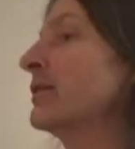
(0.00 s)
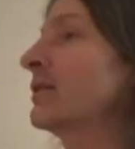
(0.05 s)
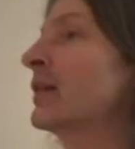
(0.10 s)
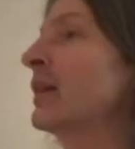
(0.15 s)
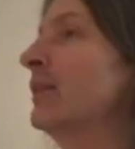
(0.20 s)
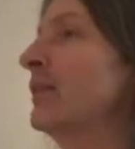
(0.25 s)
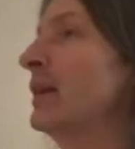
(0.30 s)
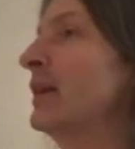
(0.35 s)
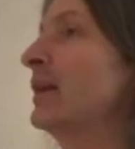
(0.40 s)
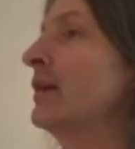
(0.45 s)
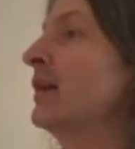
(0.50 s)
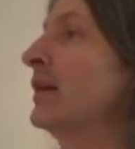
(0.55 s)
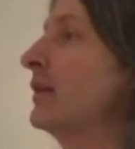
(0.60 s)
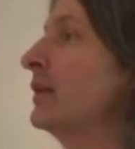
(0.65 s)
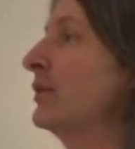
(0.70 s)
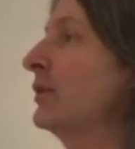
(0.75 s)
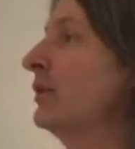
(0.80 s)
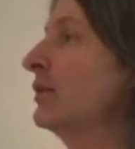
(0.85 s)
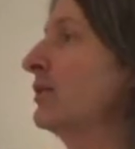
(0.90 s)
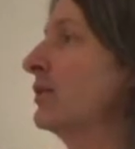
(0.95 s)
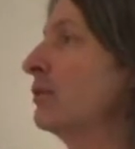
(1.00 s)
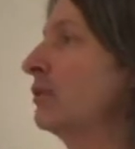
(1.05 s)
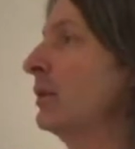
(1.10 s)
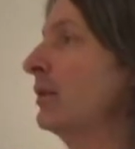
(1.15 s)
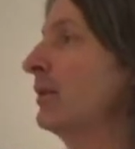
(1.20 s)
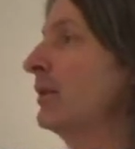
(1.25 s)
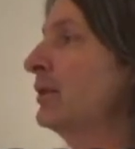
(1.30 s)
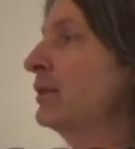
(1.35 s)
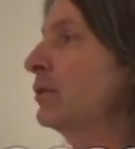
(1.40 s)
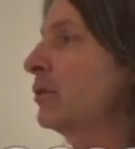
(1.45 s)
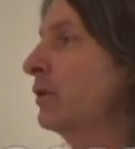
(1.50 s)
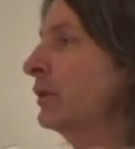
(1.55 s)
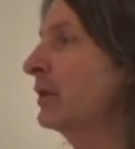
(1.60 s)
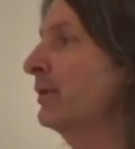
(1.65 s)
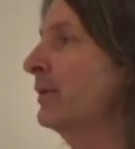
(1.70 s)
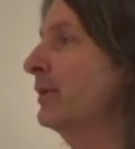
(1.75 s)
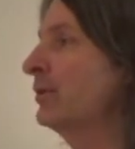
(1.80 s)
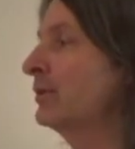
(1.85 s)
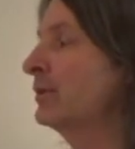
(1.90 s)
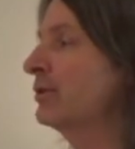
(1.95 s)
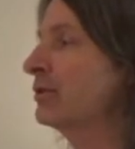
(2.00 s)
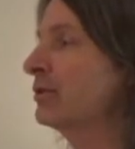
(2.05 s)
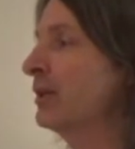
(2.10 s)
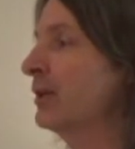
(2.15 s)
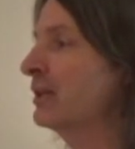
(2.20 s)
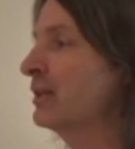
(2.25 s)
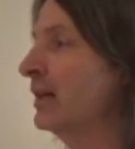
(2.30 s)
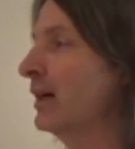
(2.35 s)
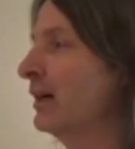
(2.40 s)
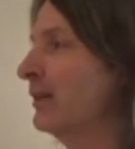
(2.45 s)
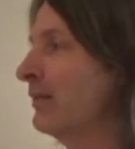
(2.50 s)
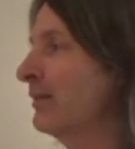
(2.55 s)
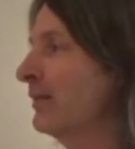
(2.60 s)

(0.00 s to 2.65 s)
can be used in triplets or it can be used in straight time.